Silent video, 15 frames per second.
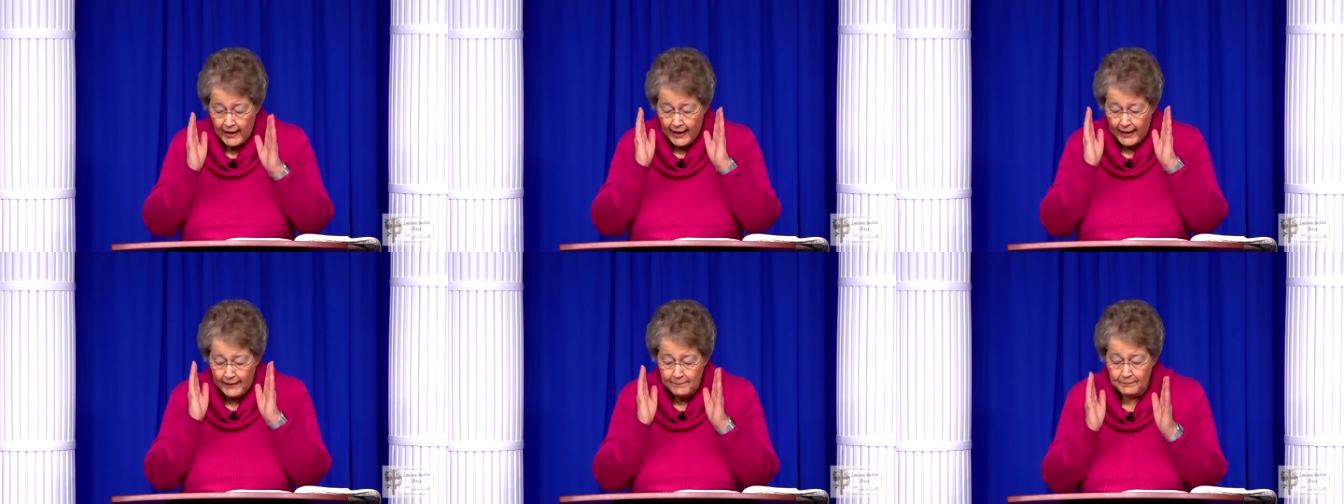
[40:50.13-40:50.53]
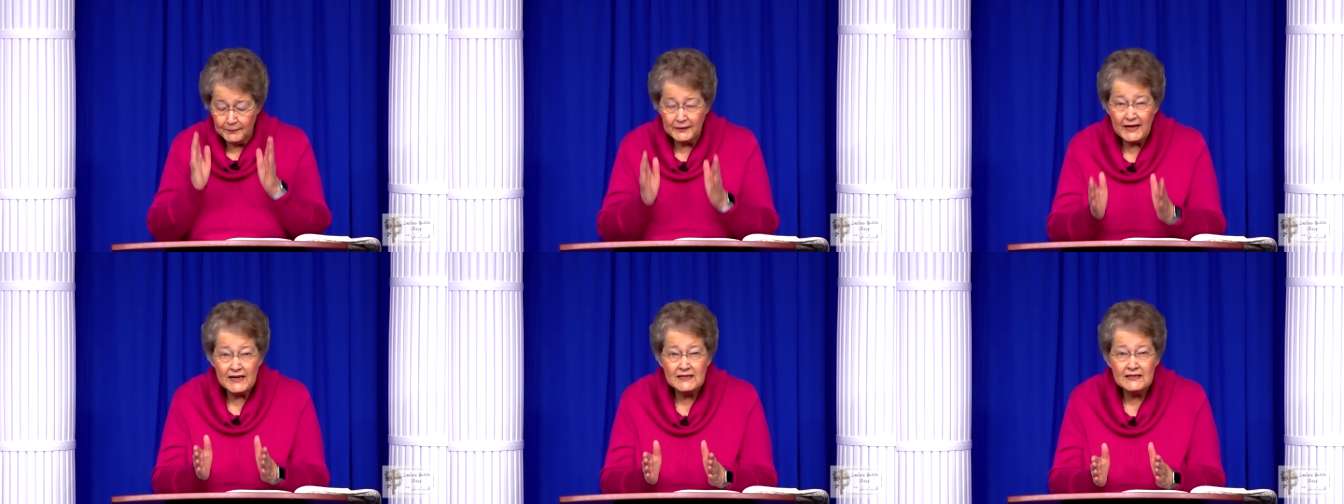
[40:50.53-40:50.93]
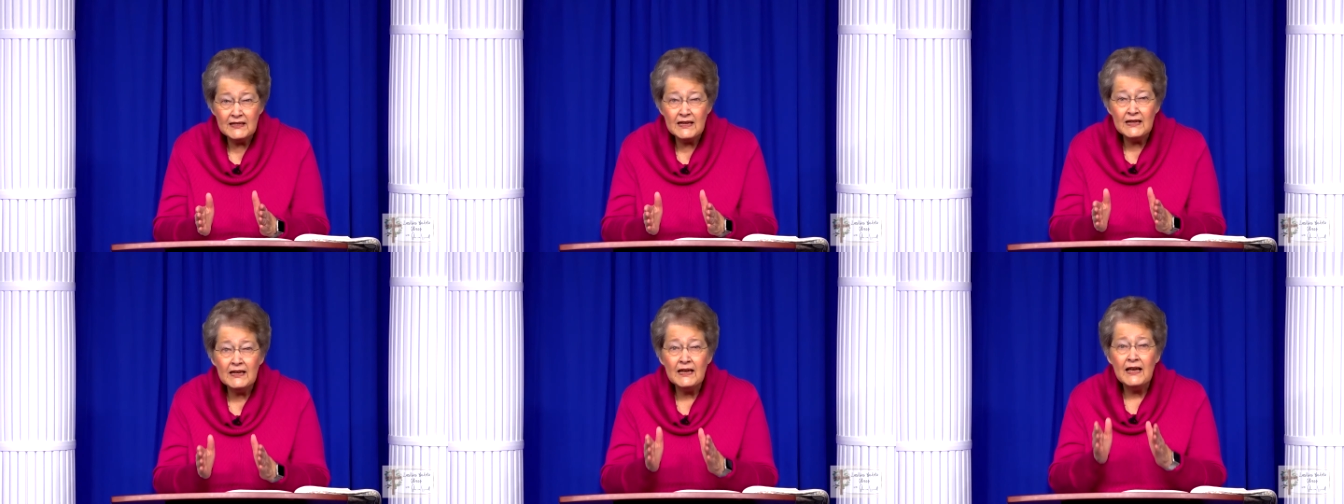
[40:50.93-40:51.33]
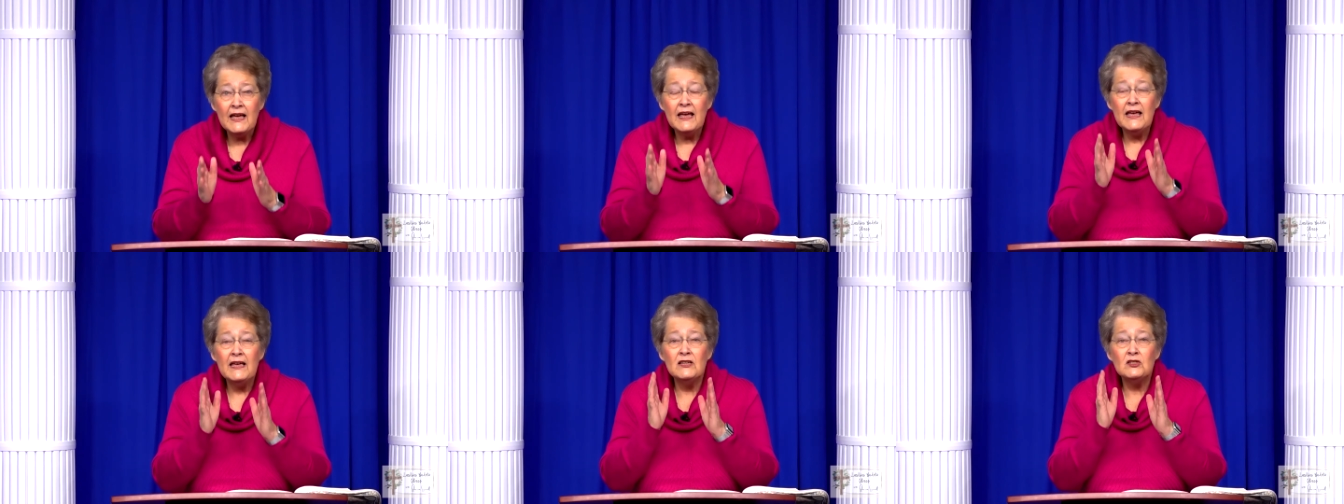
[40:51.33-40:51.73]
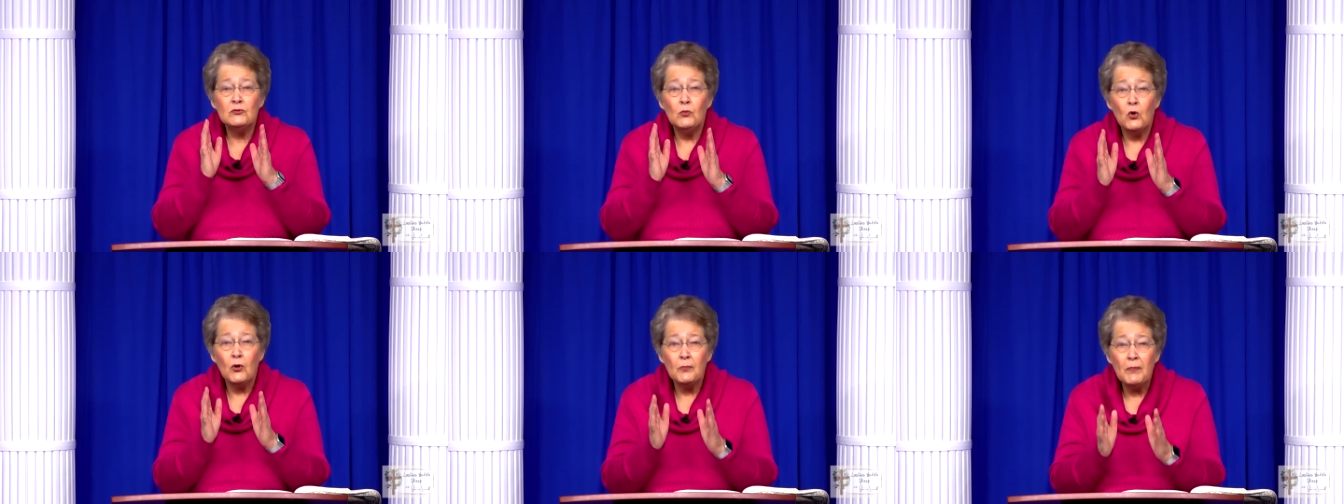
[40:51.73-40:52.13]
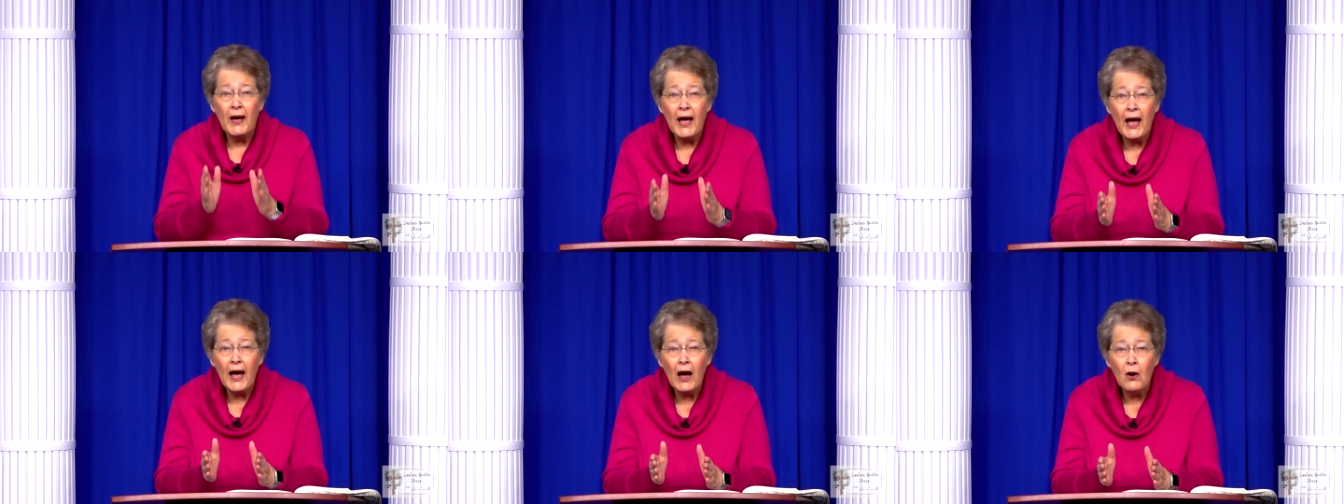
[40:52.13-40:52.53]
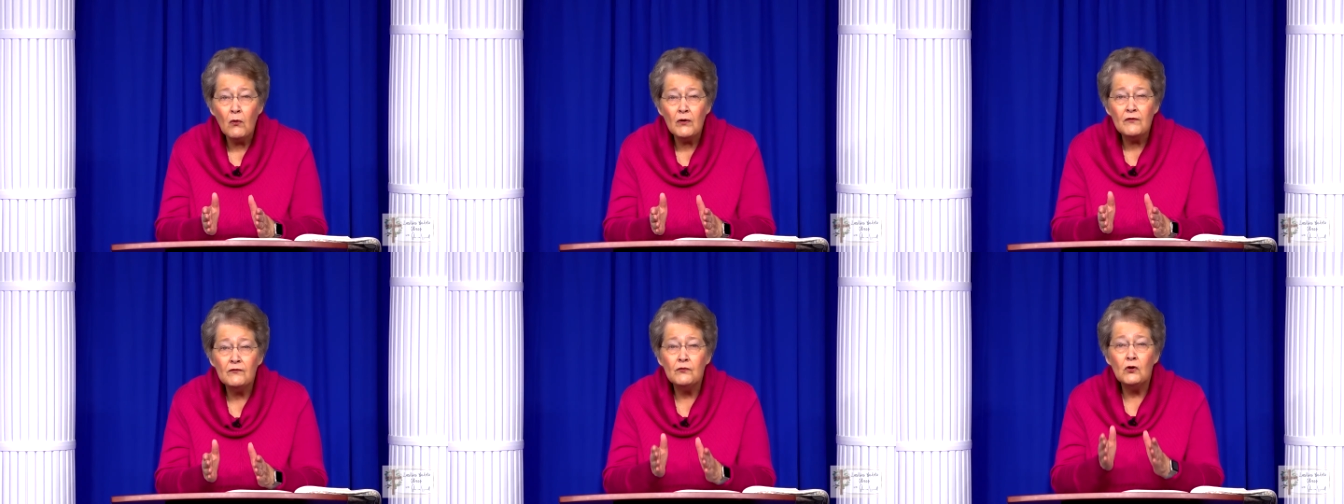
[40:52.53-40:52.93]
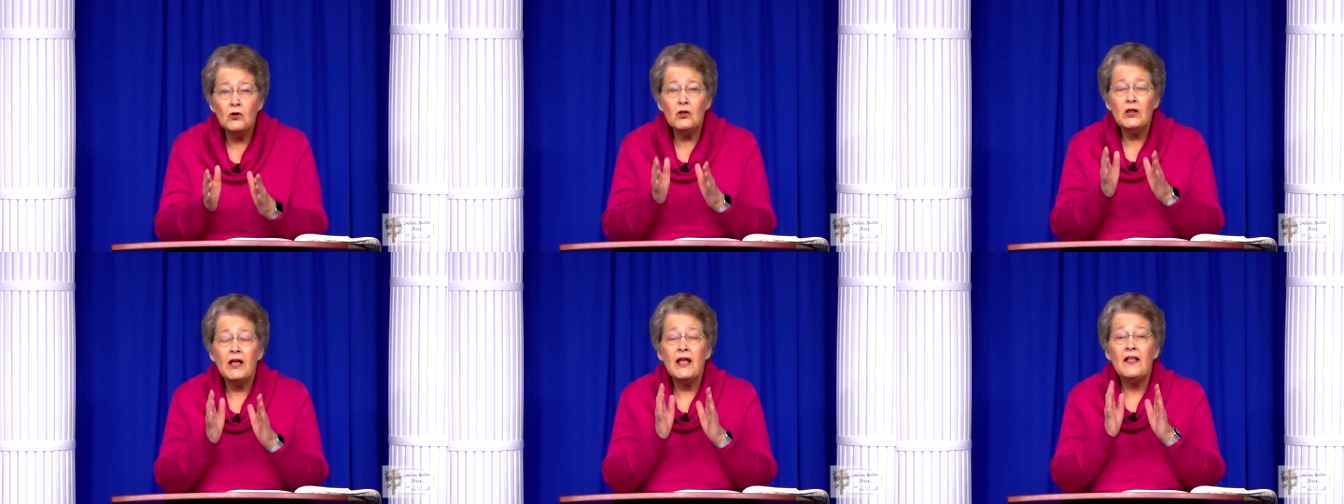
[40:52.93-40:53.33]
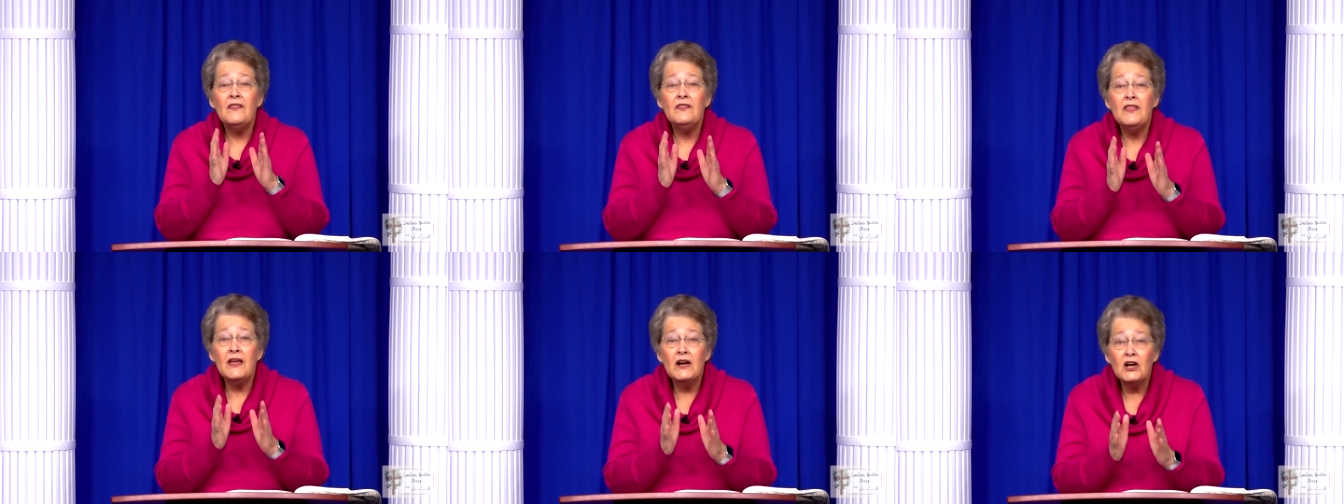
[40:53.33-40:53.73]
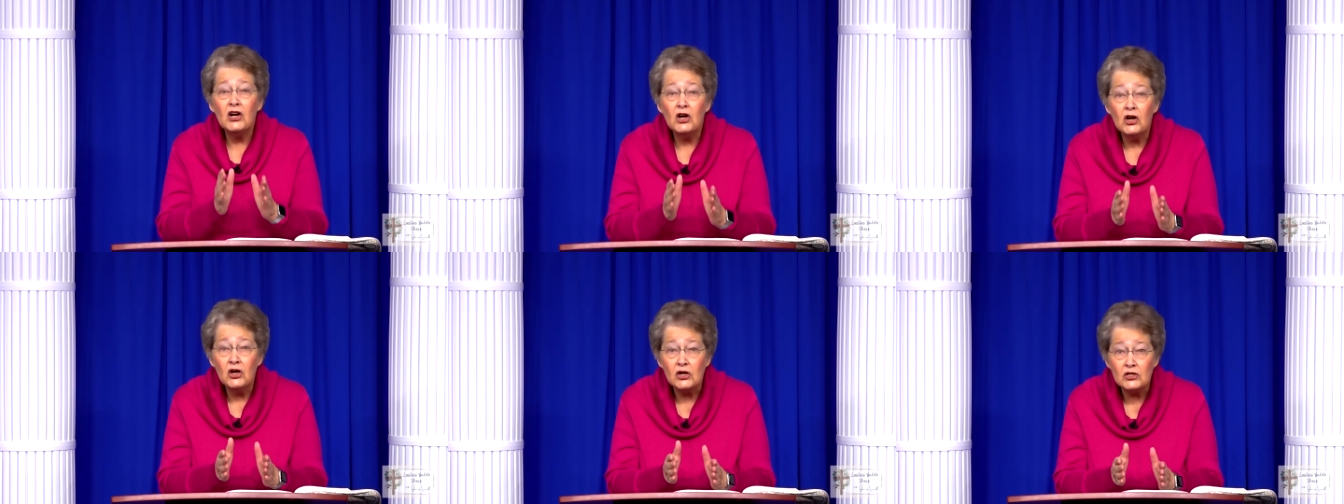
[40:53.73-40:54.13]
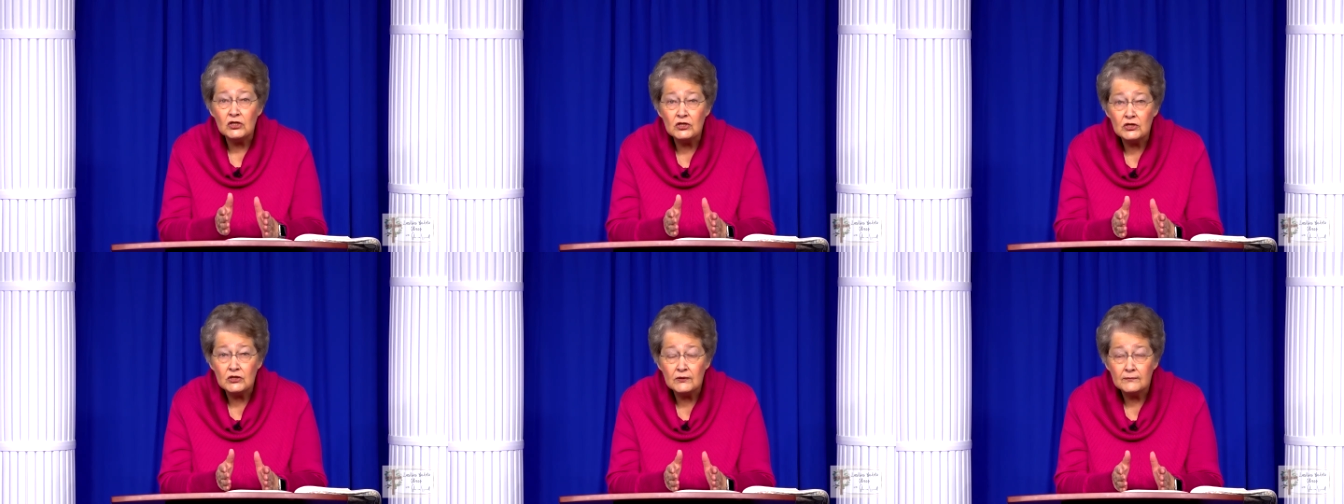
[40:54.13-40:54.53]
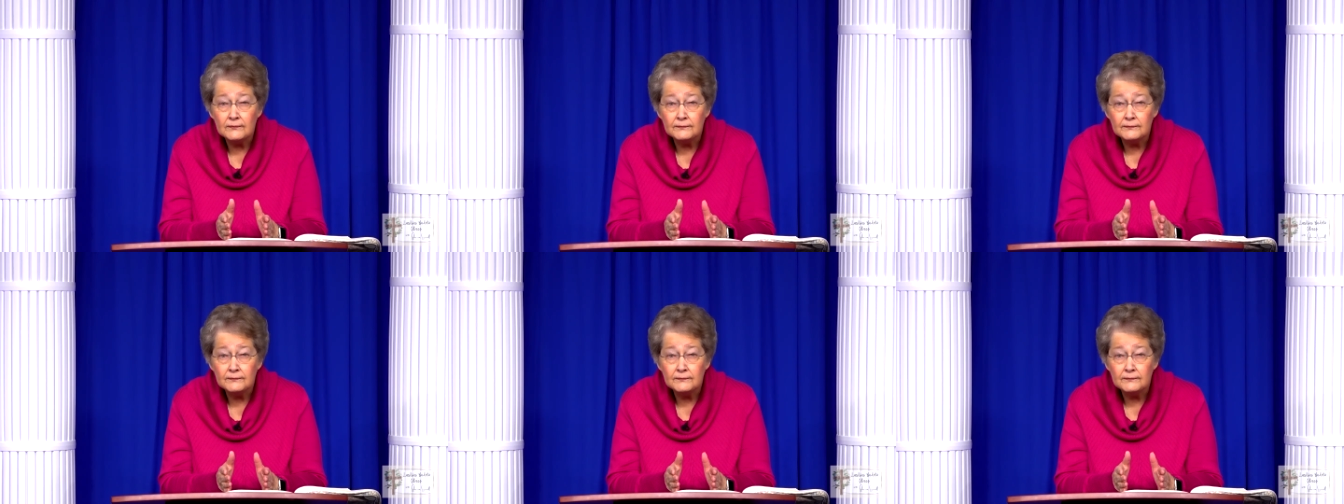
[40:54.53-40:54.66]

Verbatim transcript: A blessing is more powerful than a curse.